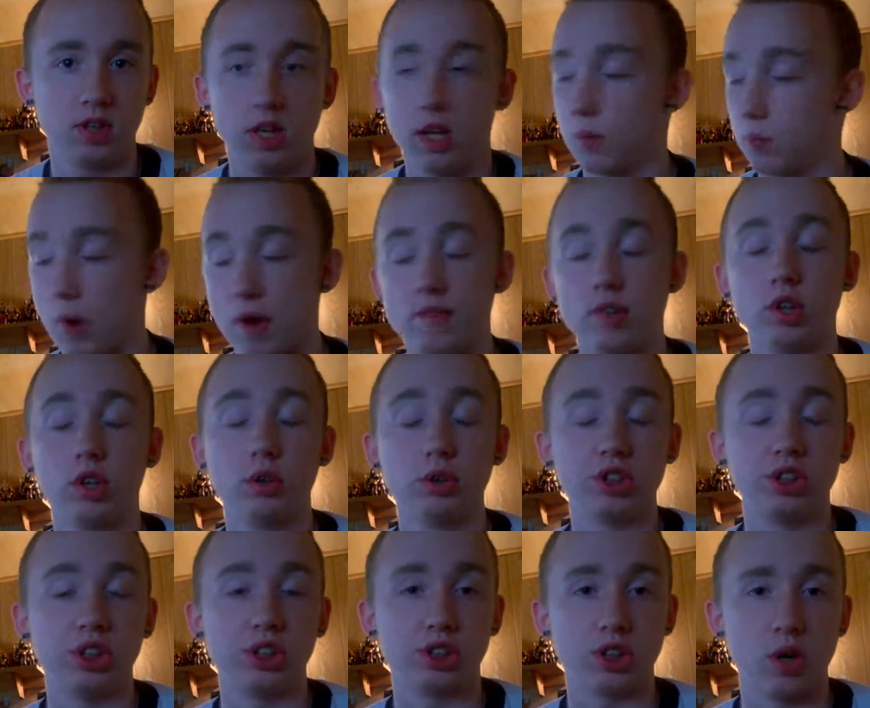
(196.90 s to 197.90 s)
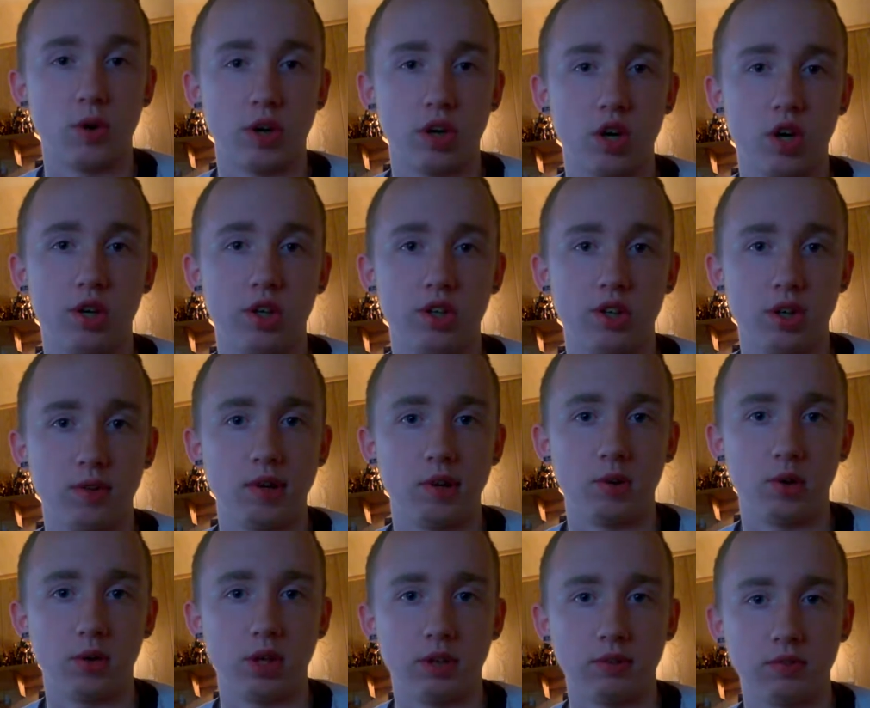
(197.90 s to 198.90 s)
A revolution is going on in
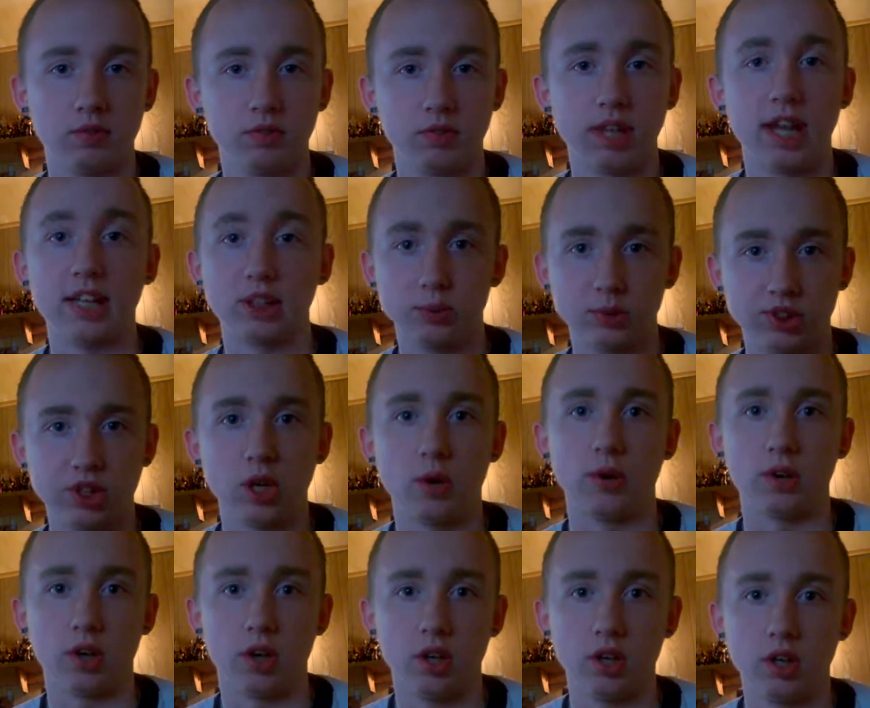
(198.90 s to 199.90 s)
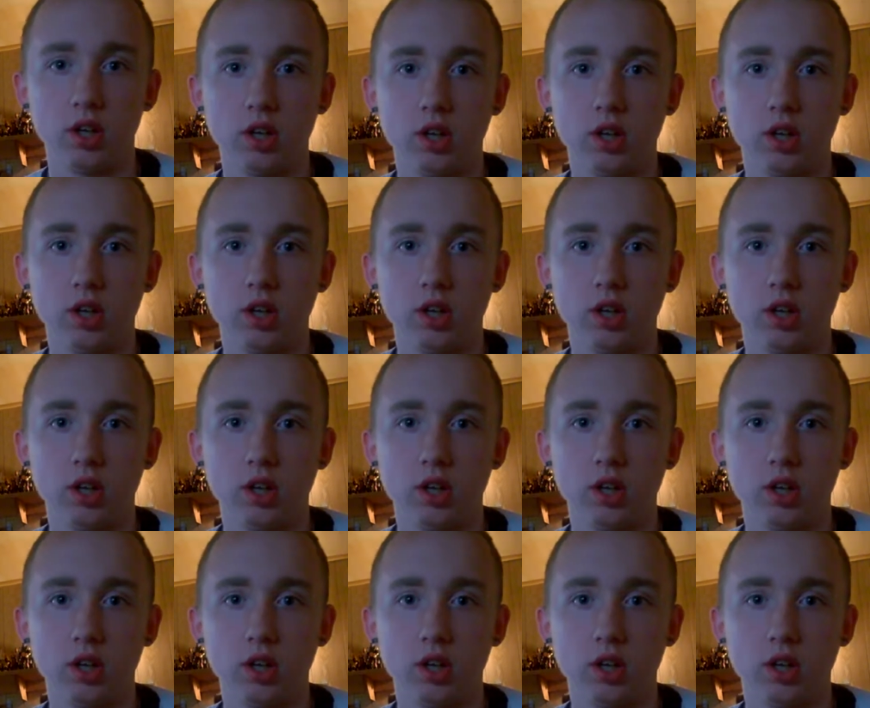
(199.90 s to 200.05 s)
WWE. That's what's going on.